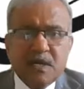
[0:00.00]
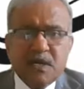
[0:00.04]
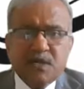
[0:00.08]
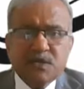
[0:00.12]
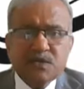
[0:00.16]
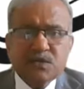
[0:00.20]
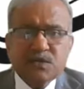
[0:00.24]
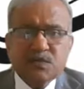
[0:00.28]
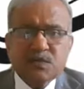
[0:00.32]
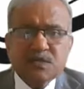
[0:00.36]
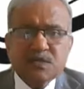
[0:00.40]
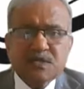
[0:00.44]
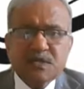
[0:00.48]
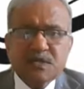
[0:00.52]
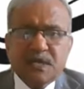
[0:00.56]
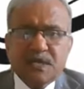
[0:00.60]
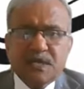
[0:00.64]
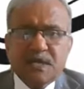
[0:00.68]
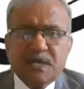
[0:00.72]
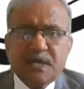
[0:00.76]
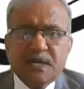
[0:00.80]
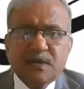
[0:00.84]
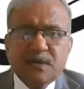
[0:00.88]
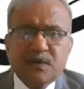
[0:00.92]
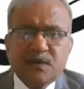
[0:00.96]
He used to say
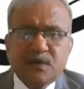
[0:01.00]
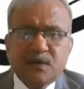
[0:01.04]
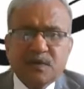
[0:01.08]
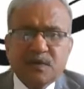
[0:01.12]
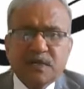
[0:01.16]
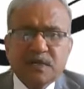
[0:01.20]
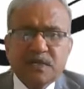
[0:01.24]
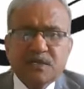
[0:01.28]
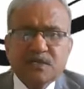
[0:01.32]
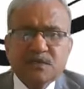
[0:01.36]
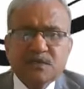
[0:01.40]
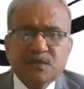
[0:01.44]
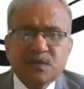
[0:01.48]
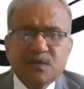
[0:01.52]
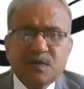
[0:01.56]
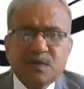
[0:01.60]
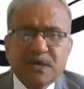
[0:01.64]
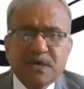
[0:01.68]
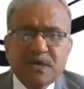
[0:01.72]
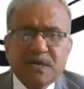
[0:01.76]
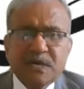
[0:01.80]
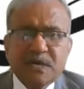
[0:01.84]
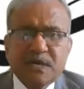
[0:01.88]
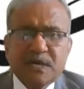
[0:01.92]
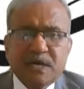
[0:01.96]
that, he used to
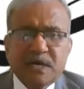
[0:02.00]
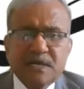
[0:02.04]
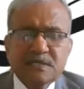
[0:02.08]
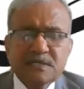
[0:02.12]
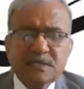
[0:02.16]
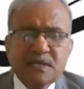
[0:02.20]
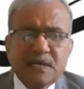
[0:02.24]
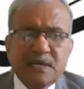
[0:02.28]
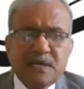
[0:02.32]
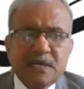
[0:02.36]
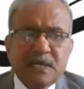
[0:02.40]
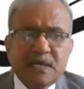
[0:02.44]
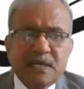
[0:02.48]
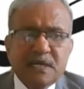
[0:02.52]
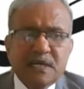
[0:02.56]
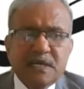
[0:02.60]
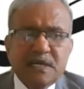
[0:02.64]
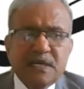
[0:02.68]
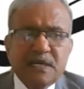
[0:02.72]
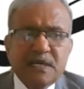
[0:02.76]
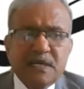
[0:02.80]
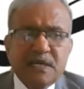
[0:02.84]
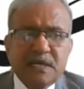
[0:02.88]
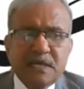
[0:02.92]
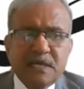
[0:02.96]
working as a,
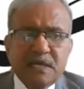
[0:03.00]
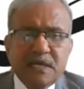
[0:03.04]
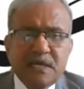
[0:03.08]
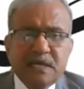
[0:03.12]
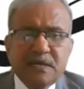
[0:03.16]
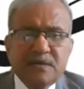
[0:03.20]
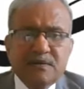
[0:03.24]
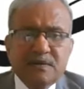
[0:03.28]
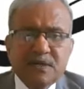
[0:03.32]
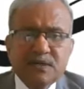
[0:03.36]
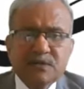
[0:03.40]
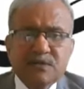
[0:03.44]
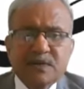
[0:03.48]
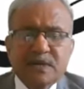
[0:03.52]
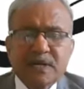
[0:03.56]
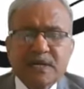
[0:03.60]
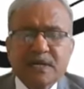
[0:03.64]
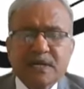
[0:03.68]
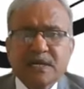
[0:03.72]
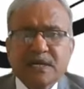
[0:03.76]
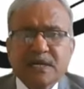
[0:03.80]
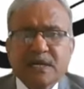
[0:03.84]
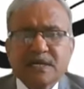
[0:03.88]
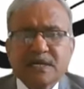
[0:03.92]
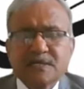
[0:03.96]
he was
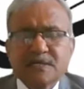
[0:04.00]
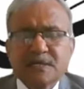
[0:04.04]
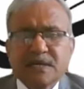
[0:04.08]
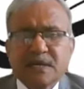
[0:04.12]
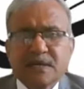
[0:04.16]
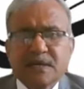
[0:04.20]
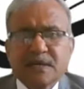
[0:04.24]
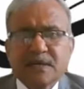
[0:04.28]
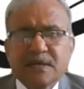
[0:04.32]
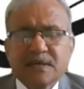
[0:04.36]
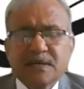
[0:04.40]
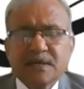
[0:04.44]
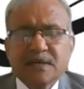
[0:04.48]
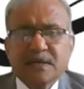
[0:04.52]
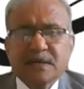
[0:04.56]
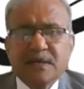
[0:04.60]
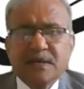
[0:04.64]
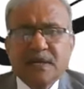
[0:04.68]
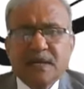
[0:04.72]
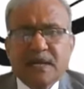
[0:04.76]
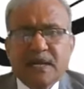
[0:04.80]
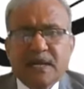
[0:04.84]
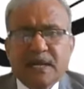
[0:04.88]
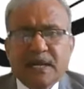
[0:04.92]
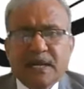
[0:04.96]
working as a,
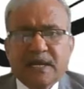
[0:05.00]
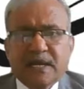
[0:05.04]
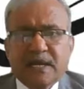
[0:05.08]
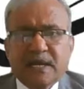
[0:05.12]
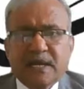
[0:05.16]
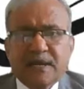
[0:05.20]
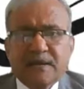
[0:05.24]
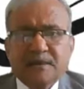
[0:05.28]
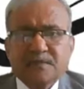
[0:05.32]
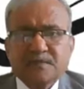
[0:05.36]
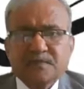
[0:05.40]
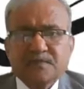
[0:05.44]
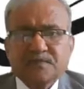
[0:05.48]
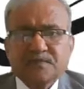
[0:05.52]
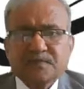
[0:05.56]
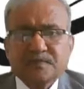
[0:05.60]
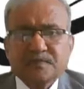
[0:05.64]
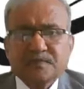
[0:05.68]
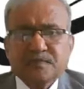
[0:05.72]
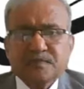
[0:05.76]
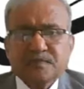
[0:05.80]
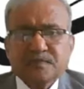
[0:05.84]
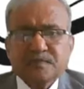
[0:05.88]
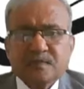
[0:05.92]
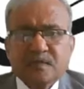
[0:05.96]
like a,
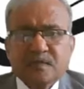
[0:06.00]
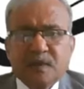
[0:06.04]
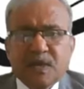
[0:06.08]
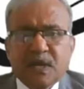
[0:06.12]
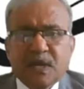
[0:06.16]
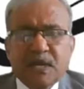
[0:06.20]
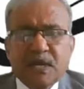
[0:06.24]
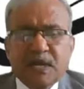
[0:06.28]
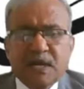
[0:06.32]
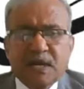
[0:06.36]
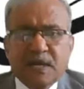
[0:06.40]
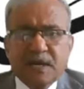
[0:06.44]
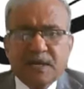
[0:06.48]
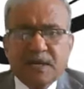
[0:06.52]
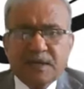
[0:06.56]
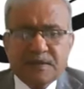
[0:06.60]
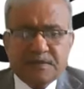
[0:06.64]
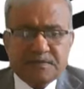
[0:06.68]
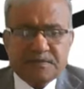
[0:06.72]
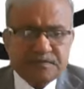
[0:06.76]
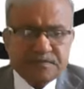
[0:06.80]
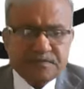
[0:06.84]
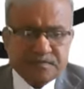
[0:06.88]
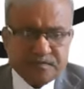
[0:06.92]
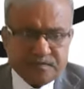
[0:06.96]
in a